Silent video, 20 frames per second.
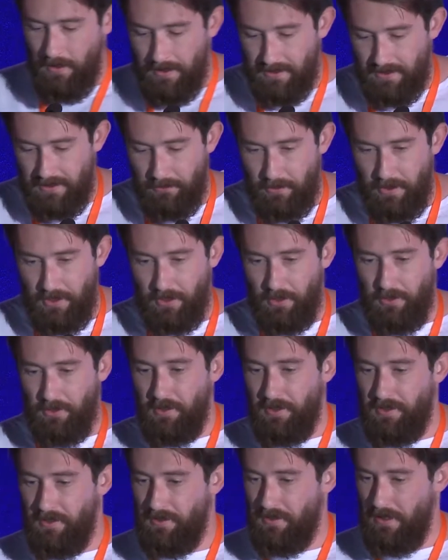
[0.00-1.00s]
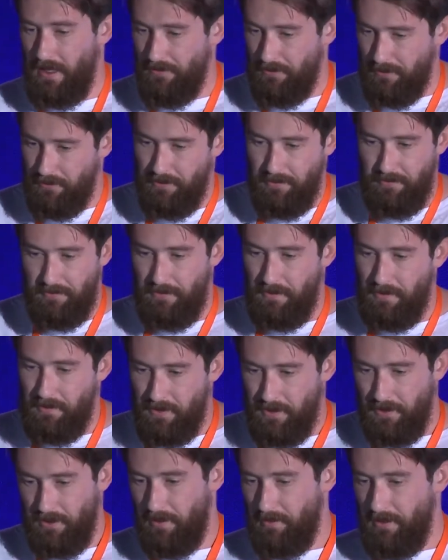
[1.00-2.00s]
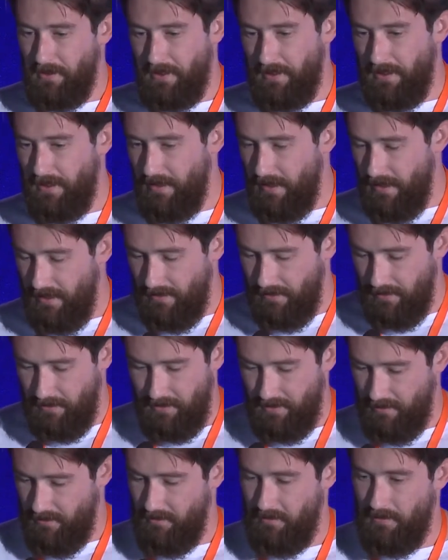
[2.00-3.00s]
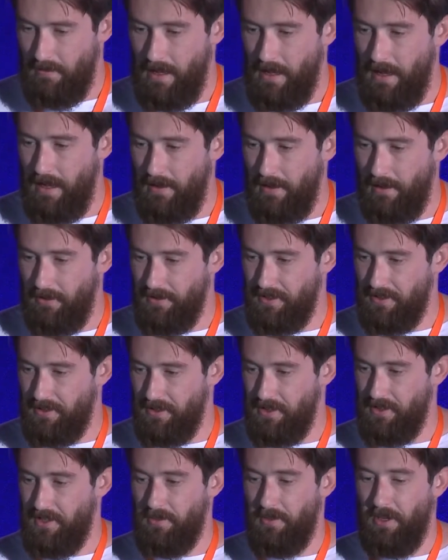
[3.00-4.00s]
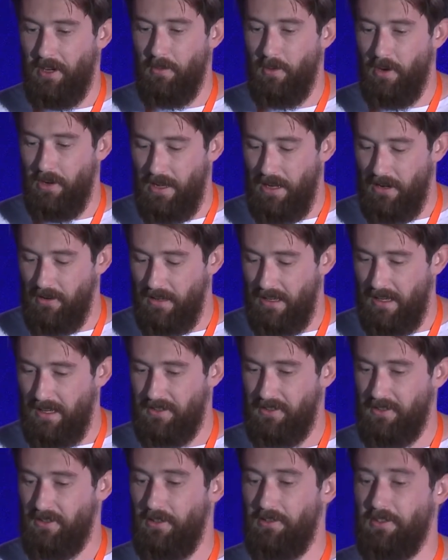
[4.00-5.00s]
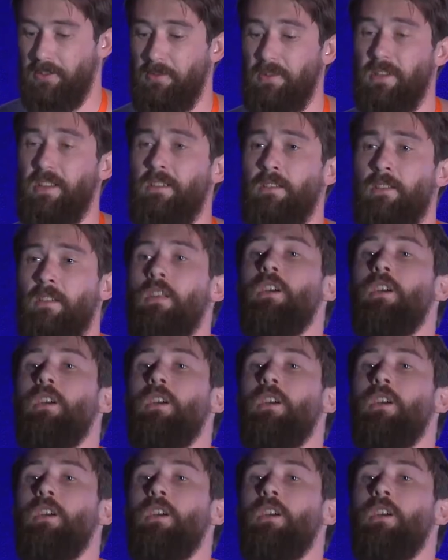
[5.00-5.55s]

next thing we do is, after we've documented it and had our decisions about what our class is going to be,